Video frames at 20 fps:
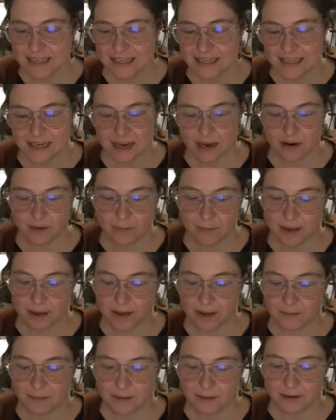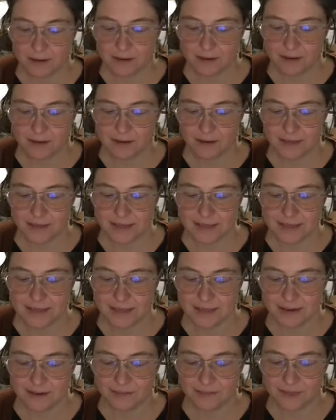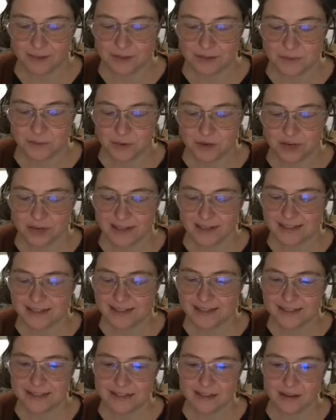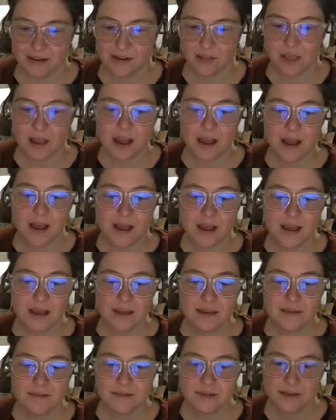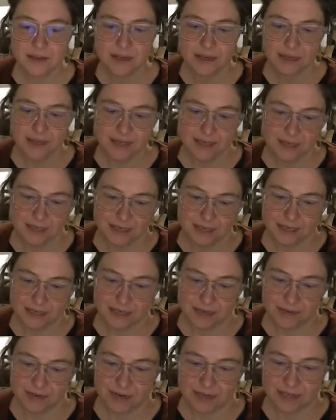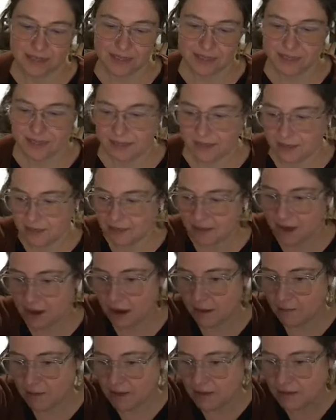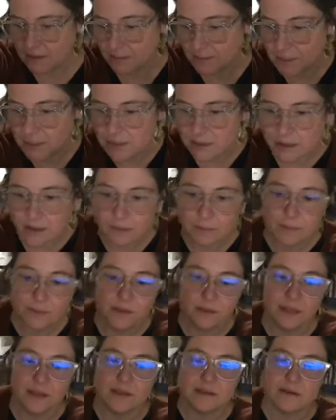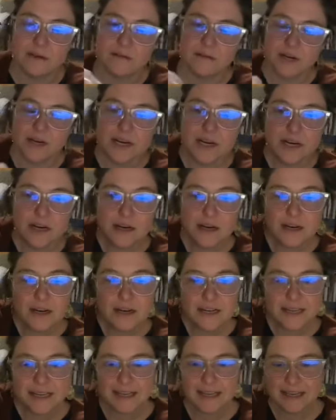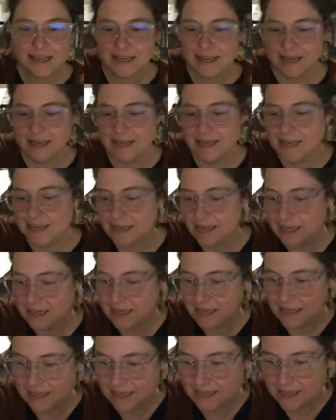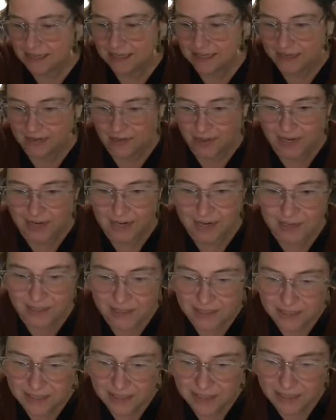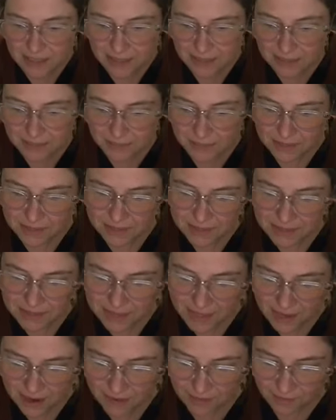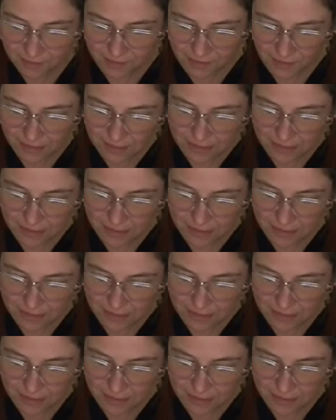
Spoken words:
So maybe let's see if this worked. Let's go live so I can see these comments. I'm just going to put these over here so that I can see some stuff.